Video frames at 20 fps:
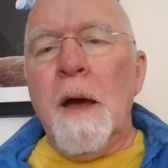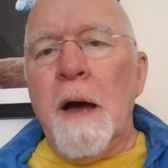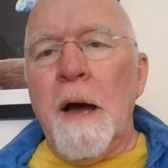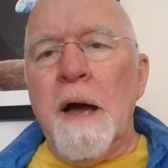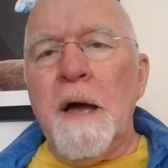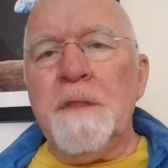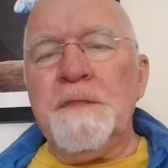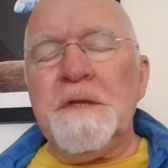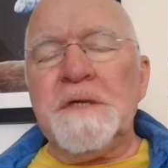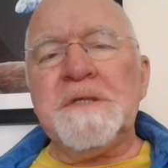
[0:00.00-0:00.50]

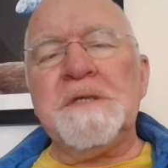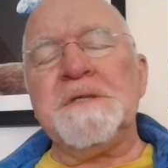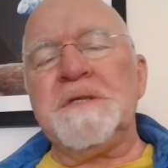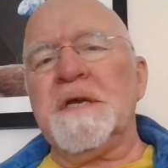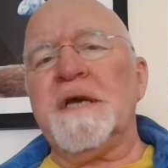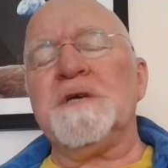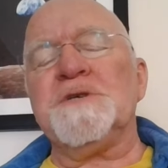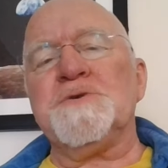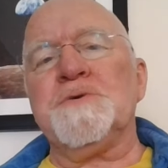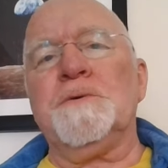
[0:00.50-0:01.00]
And this is
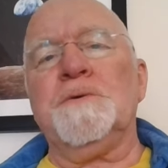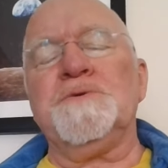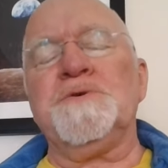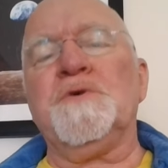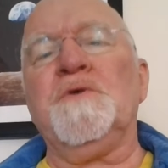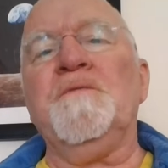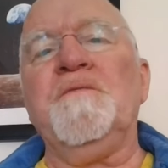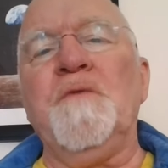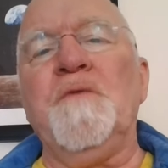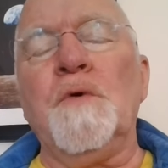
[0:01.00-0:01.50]
the
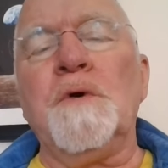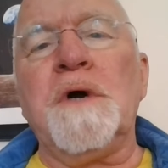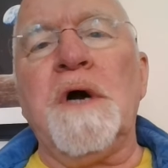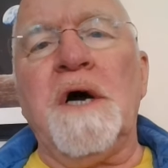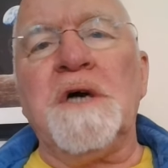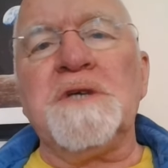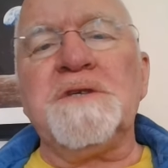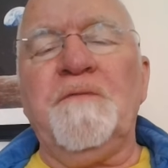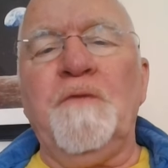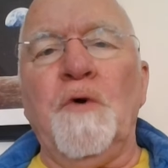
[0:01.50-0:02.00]
astrological
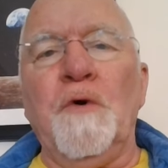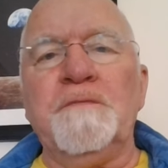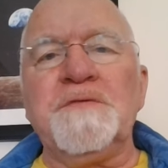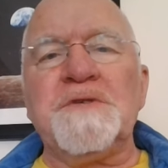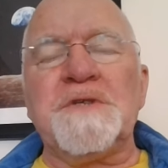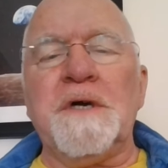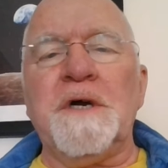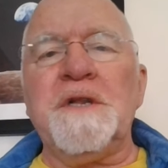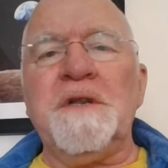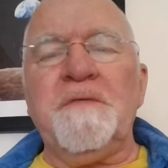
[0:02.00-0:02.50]
forecast for the
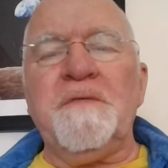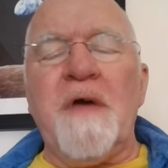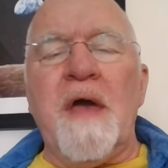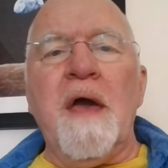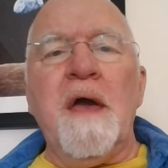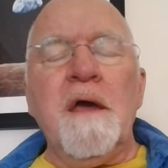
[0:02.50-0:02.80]
sign of